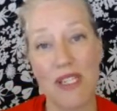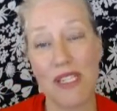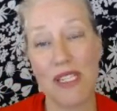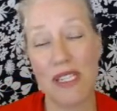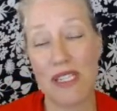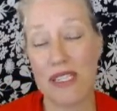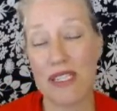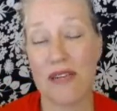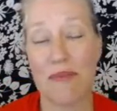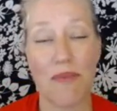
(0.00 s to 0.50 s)
a
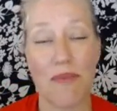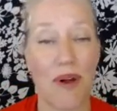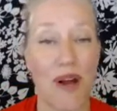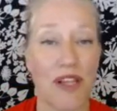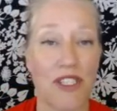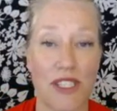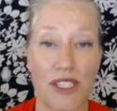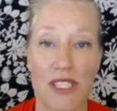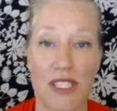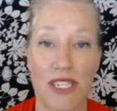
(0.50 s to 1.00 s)
listening
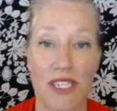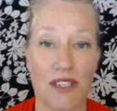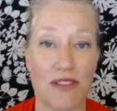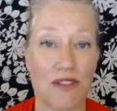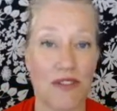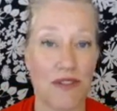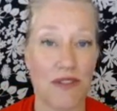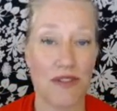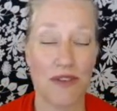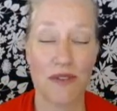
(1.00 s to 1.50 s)
project here and
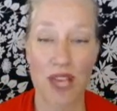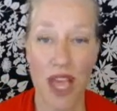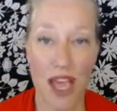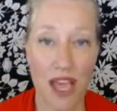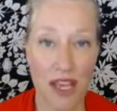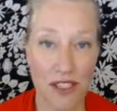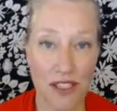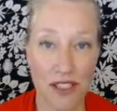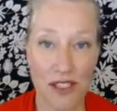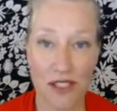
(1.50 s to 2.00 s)
there's no
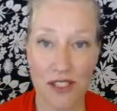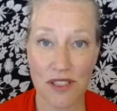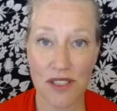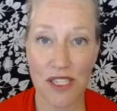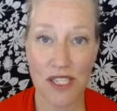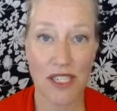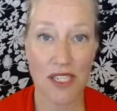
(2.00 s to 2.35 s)
catch.